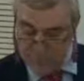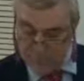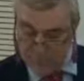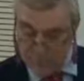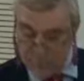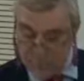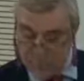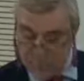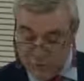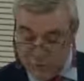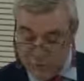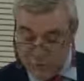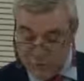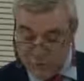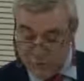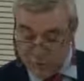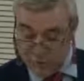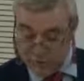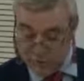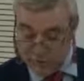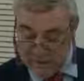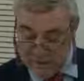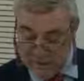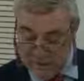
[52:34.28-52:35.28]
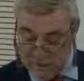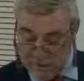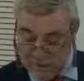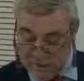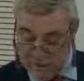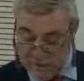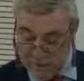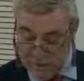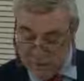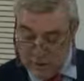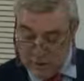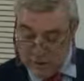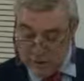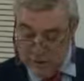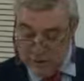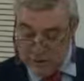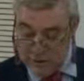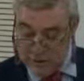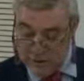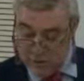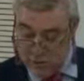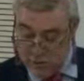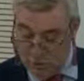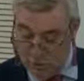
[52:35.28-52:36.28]
The student accommodation
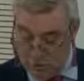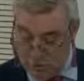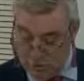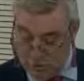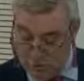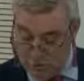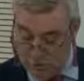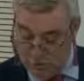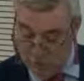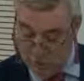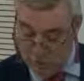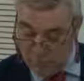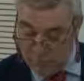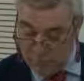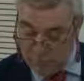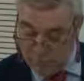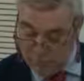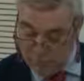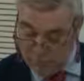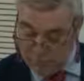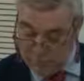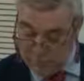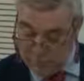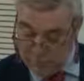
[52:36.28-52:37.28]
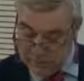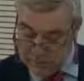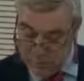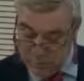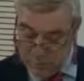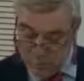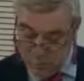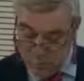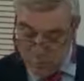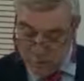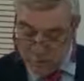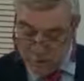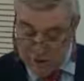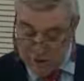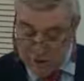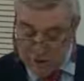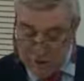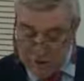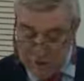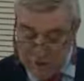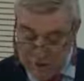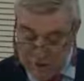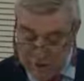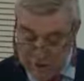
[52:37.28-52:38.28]
at Europa Point, which I
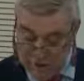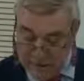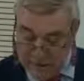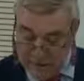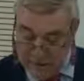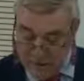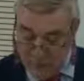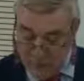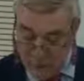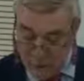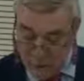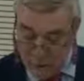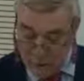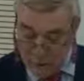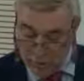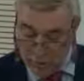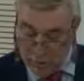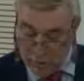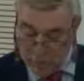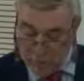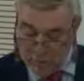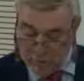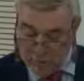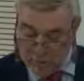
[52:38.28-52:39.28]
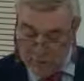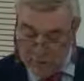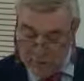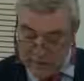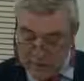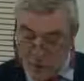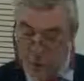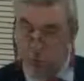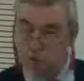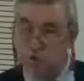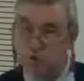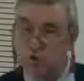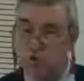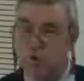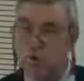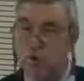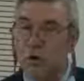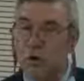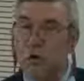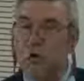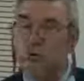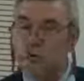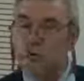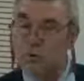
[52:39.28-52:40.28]
am leading on, is
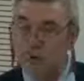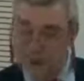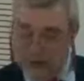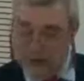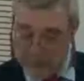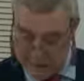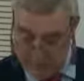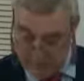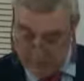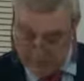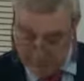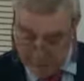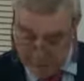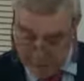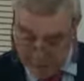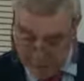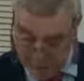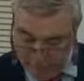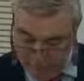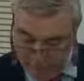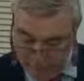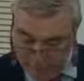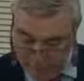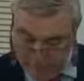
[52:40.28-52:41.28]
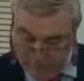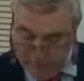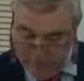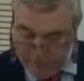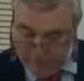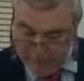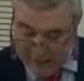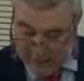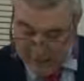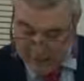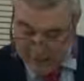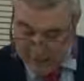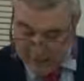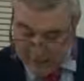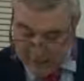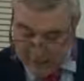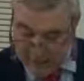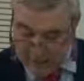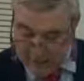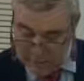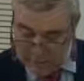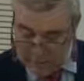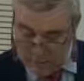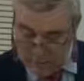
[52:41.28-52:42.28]
on track. Again,
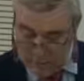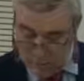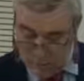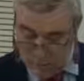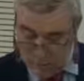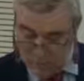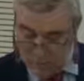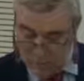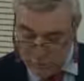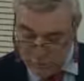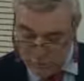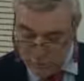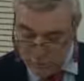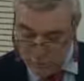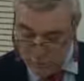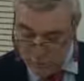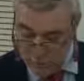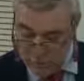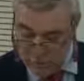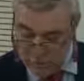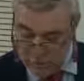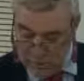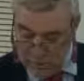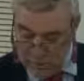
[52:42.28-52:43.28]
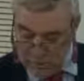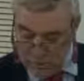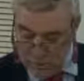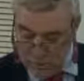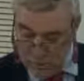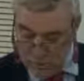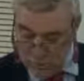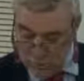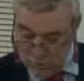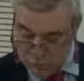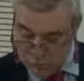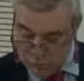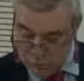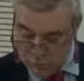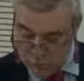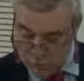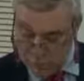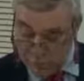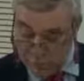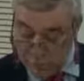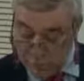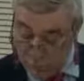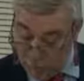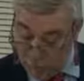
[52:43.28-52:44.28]
this will not only be used
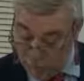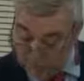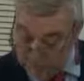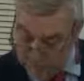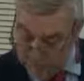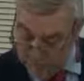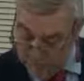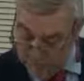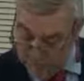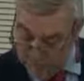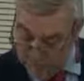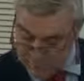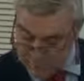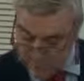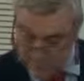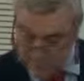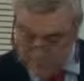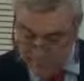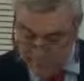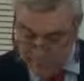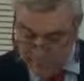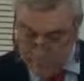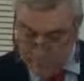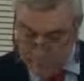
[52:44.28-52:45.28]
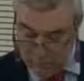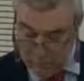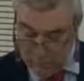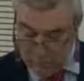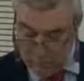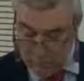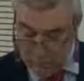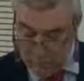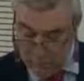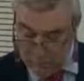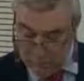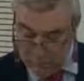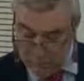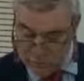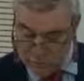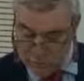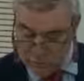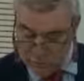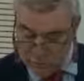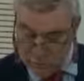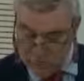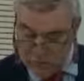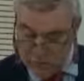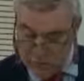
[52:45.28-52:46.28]
for the Games, but it will be
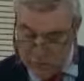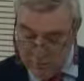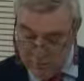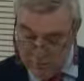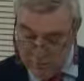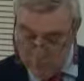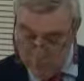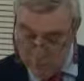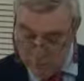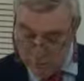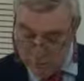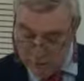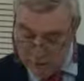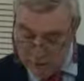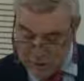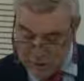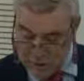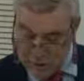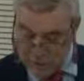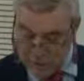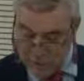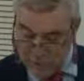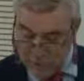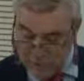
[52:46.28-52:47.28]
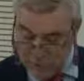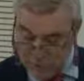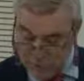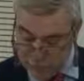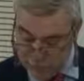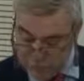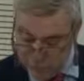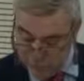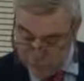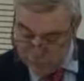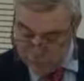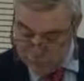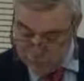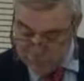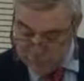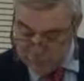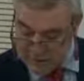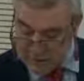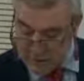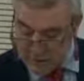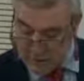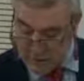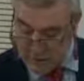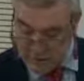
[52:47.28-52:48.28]
used in the future for students
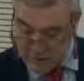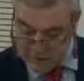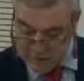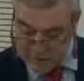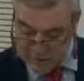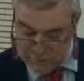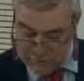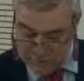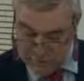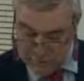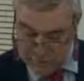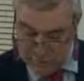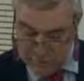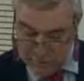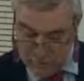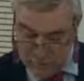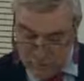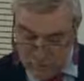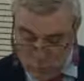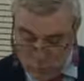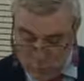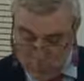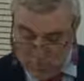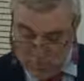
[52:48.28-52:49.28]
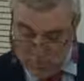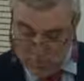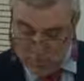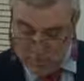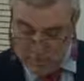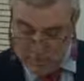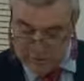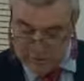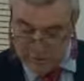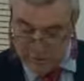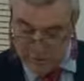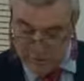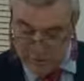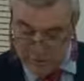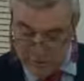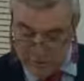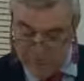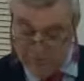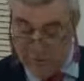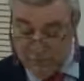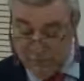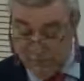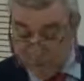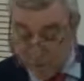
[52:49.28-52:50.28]
at the university, which is
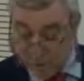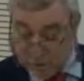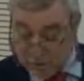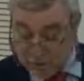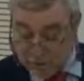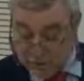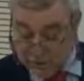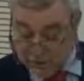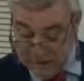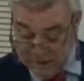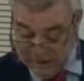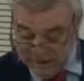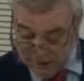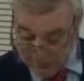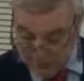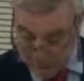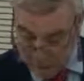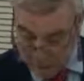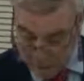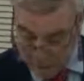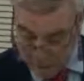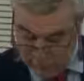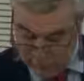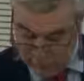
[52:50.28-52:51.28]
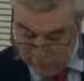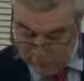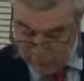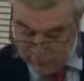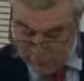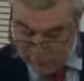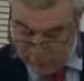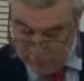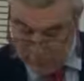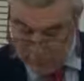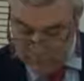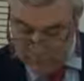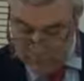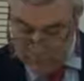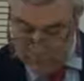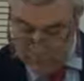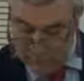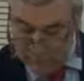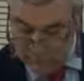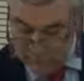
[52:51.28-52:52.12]
virtually next door. Mr.